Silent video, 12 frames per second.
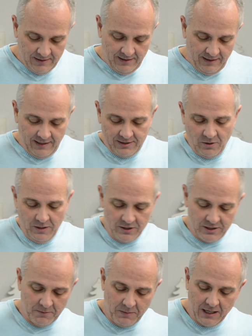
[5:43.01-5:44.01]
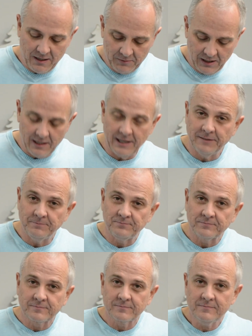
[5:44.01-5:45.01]
And so here's the bottom line.
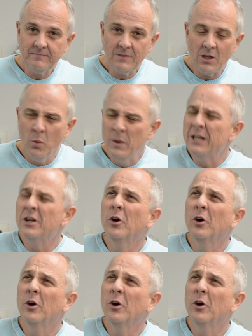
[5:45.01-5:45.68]
We can